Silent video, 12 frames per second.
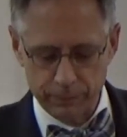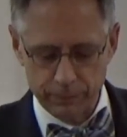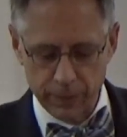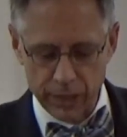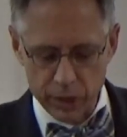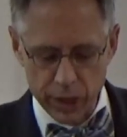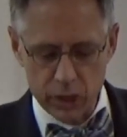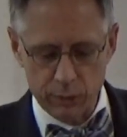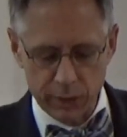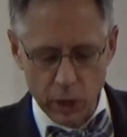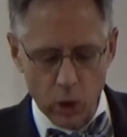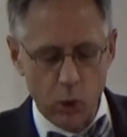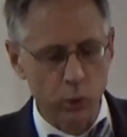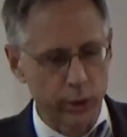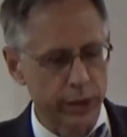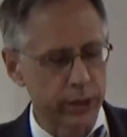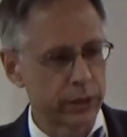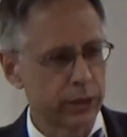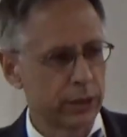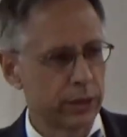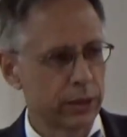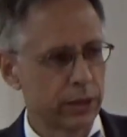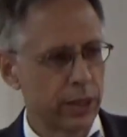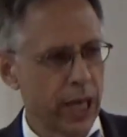that she should be holy
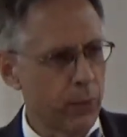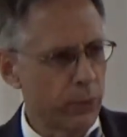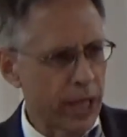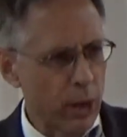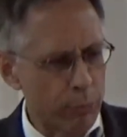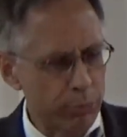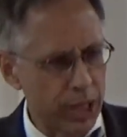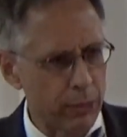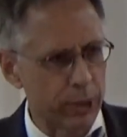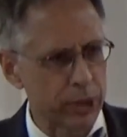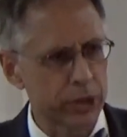and without blemish.